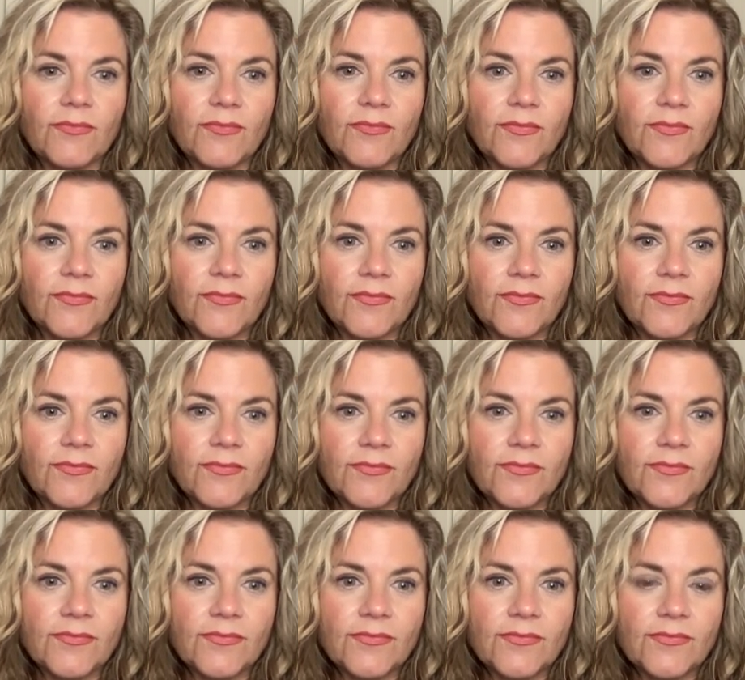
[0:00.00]

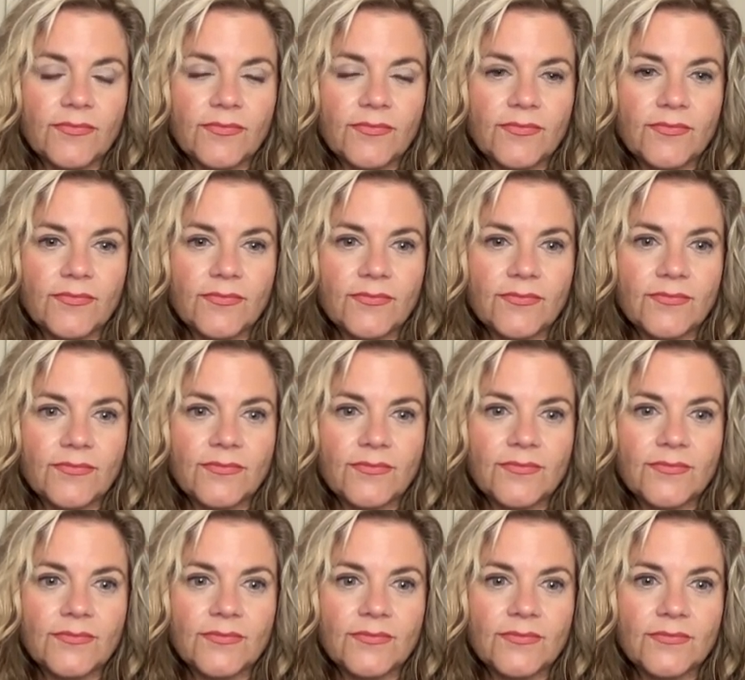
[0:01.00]

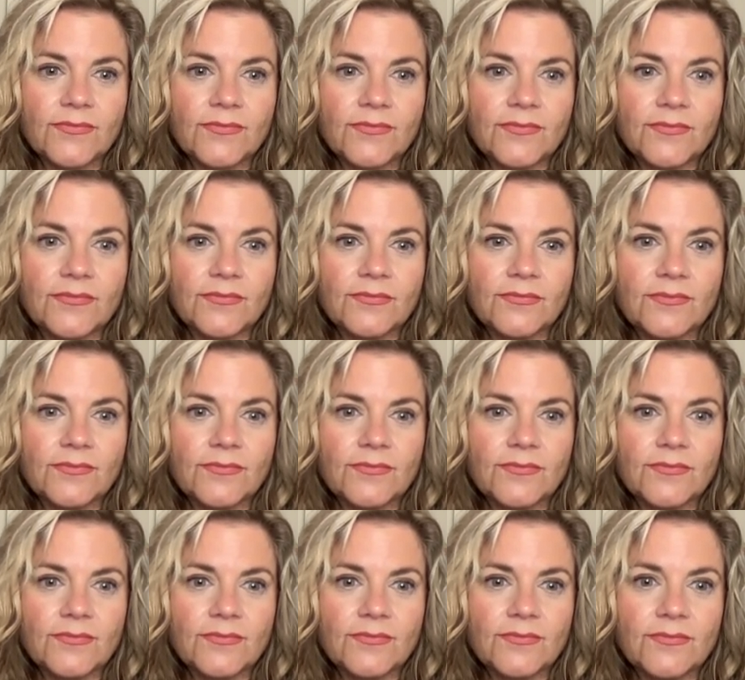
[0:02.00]

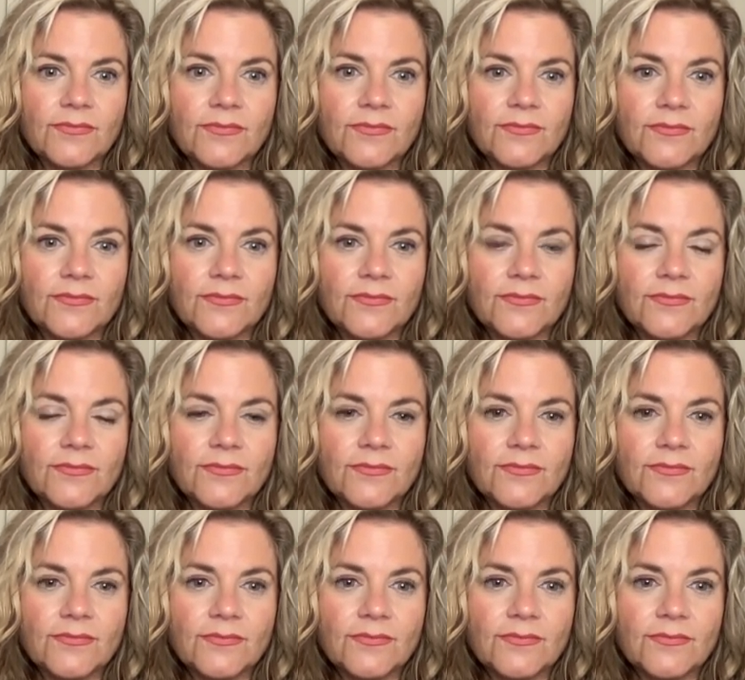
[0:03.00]

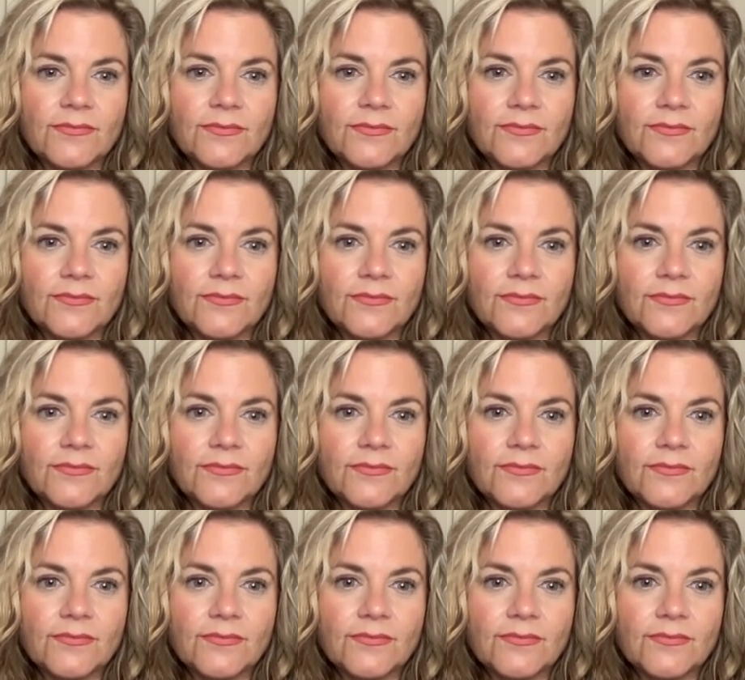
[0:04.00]
This person isn't speaking.